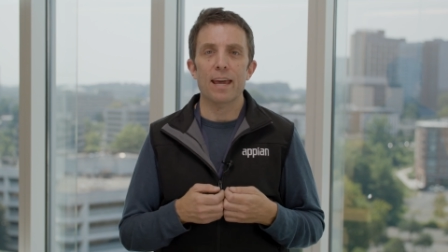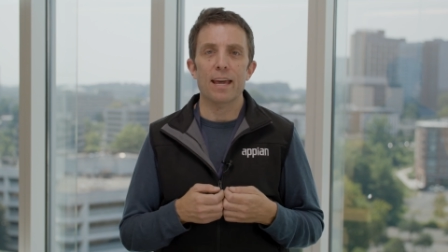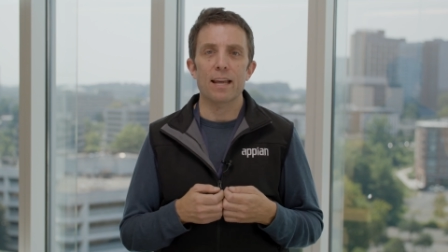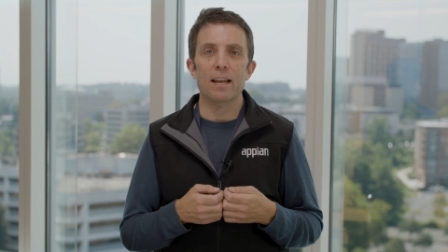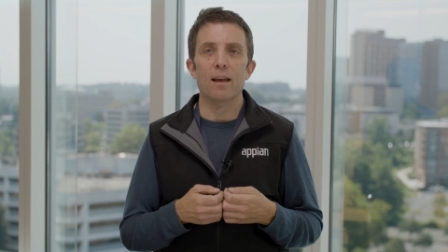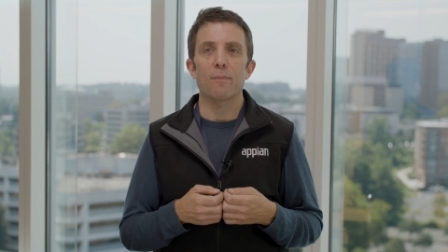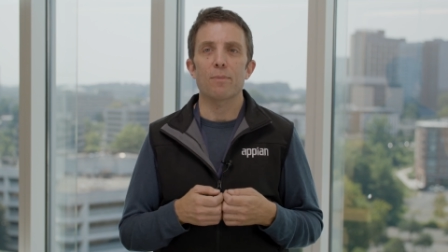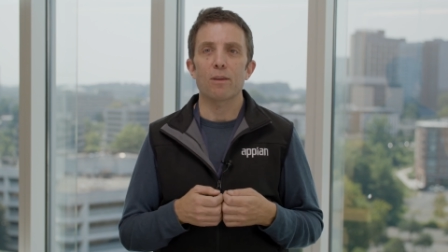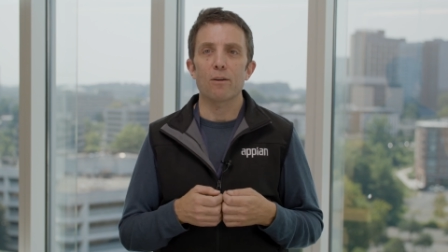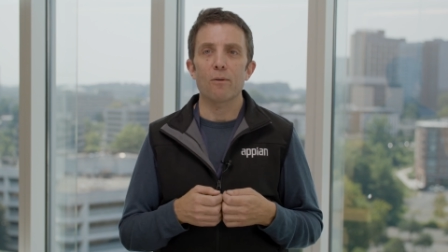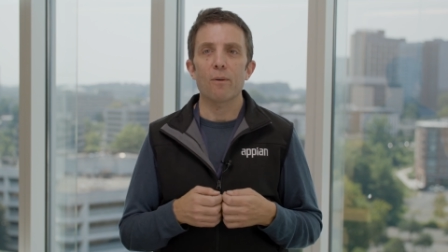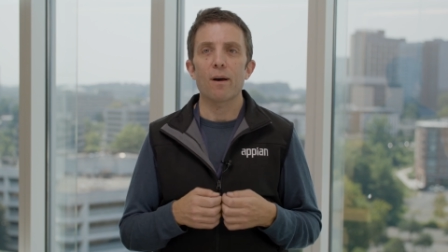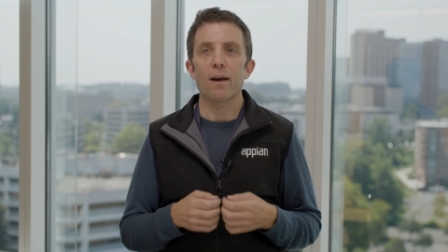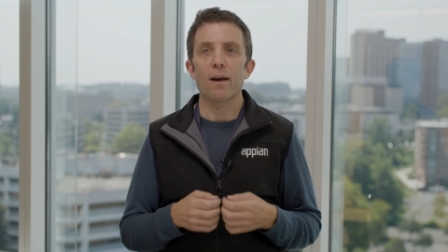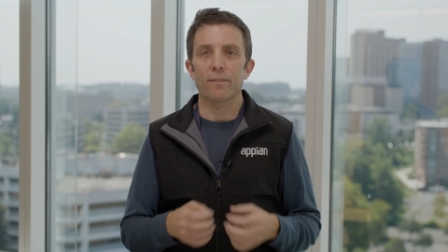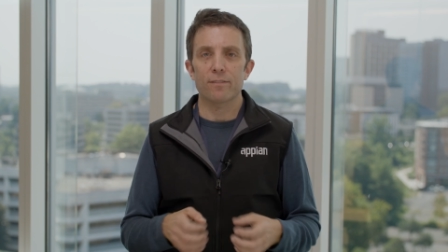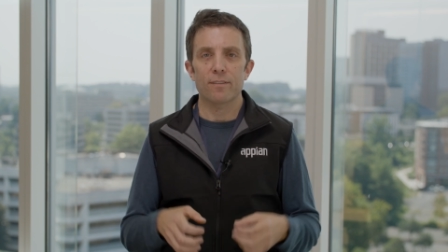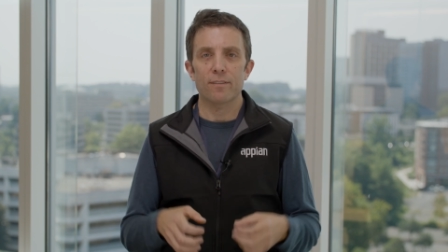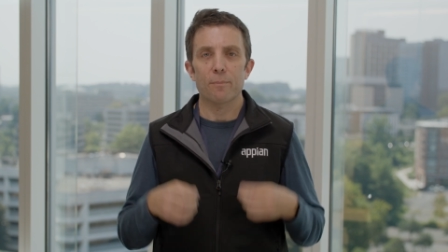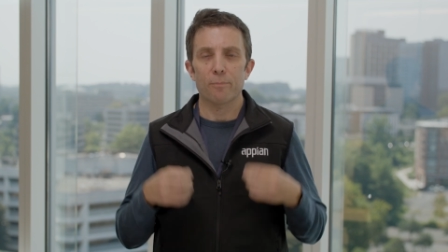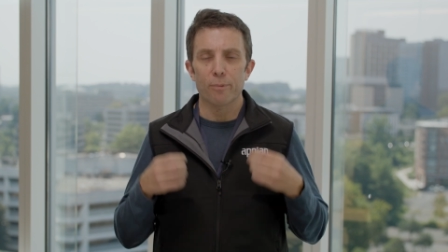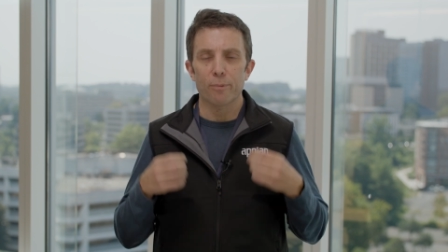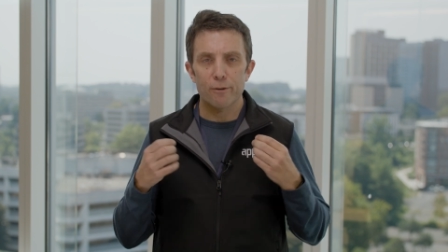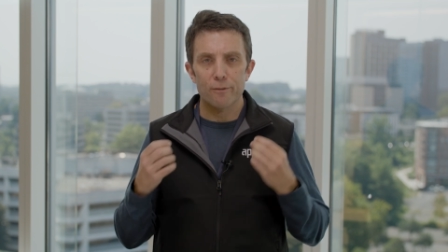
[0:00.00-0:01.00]

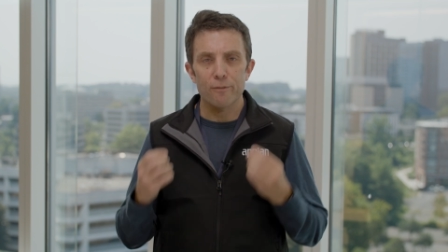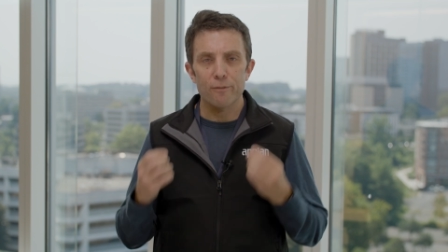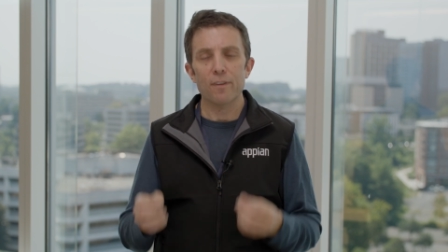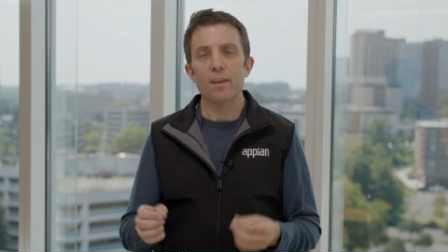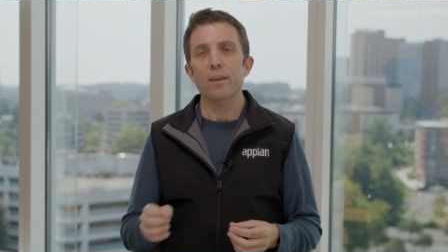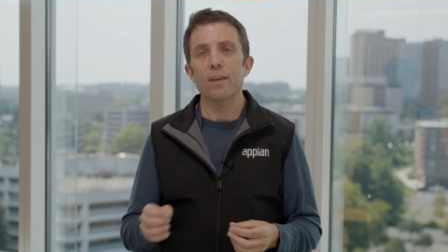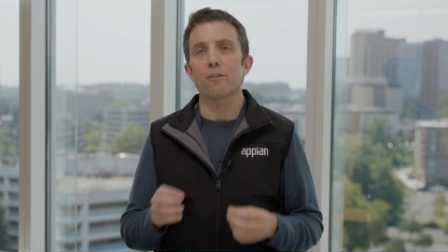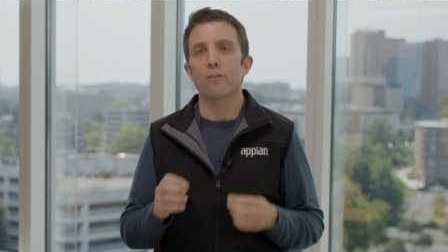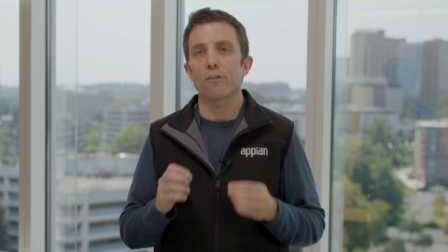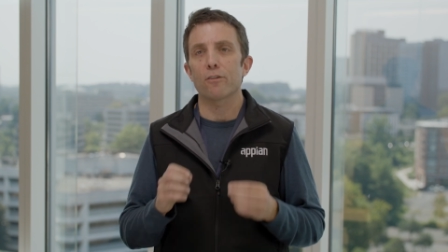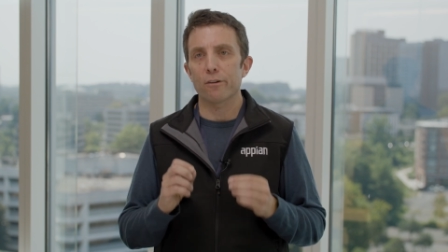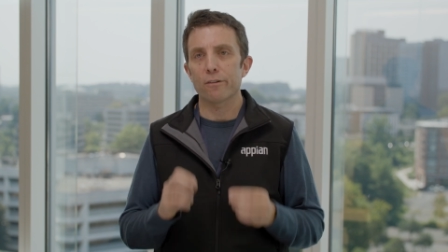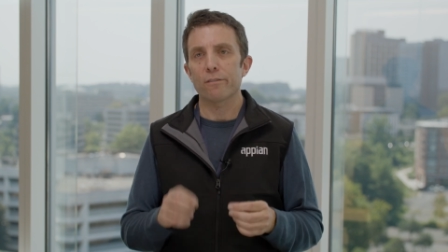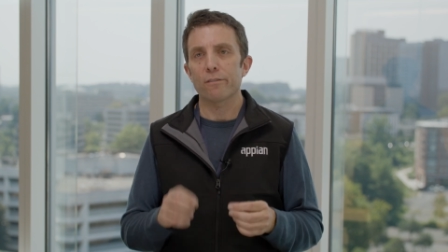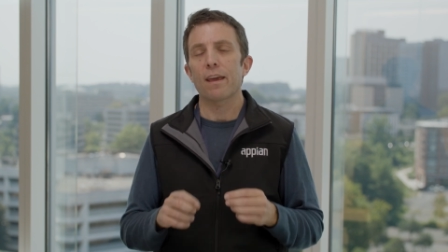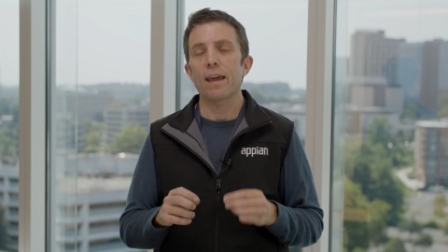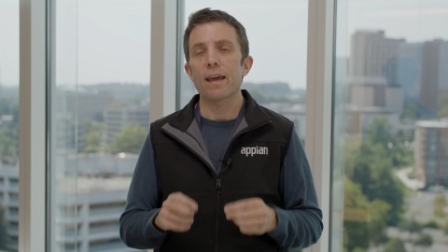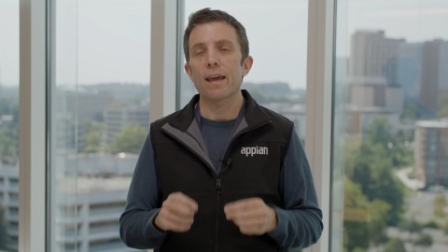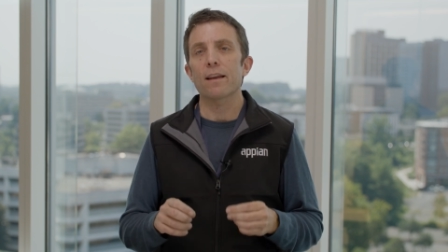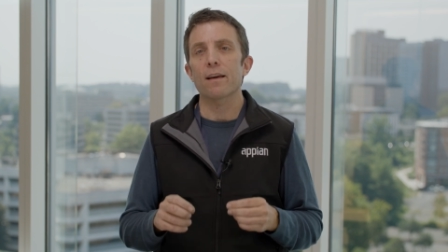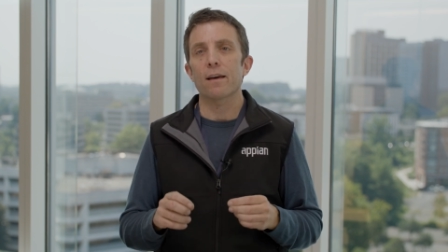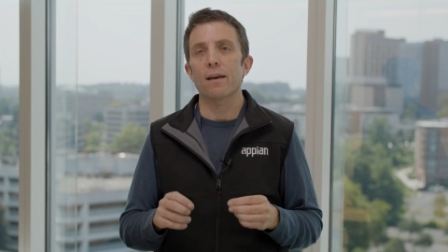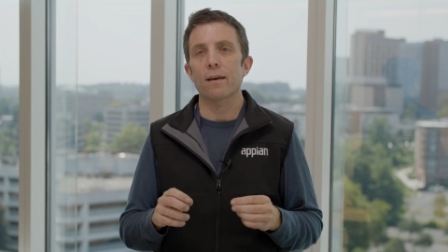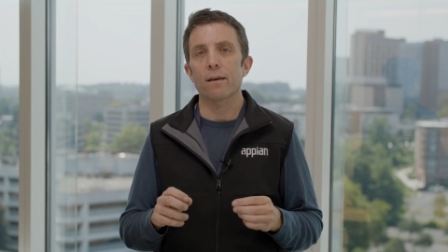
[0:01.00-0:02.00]
AWS that prevent your
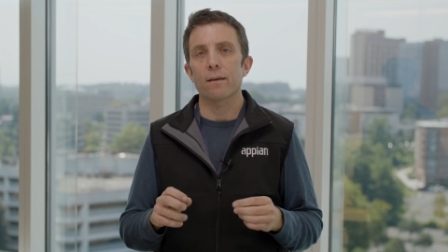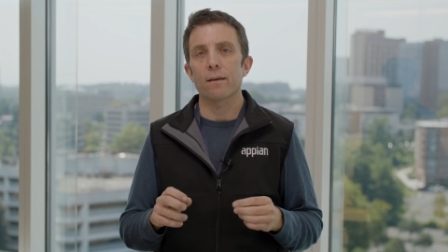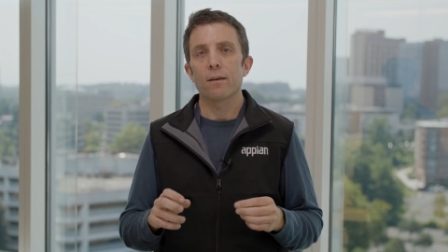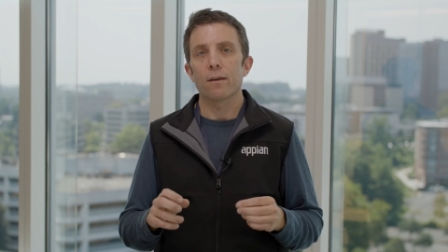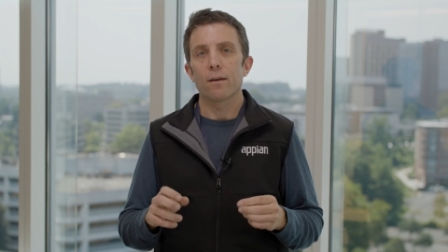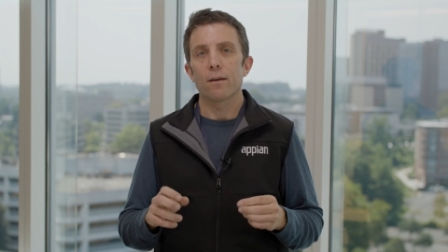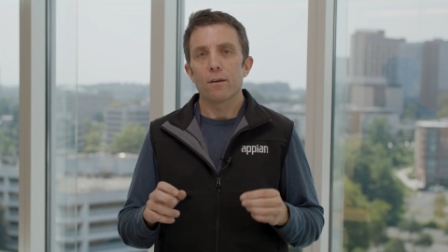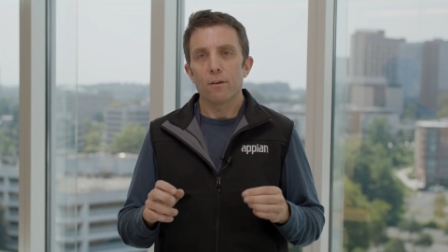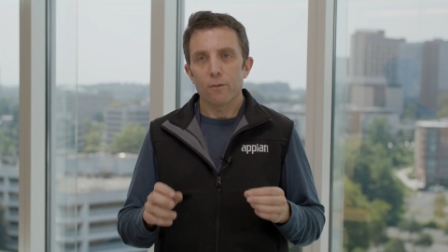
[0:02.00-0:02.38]
data